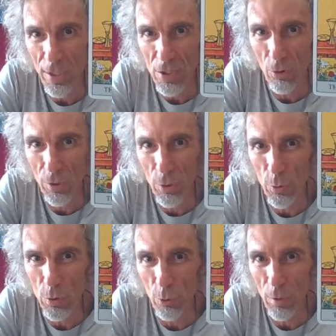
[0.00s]
He's got to
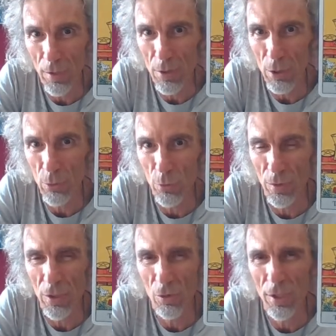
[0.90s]
use all those
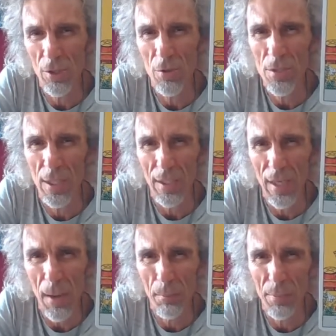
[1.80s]
tools. He's got to use the cup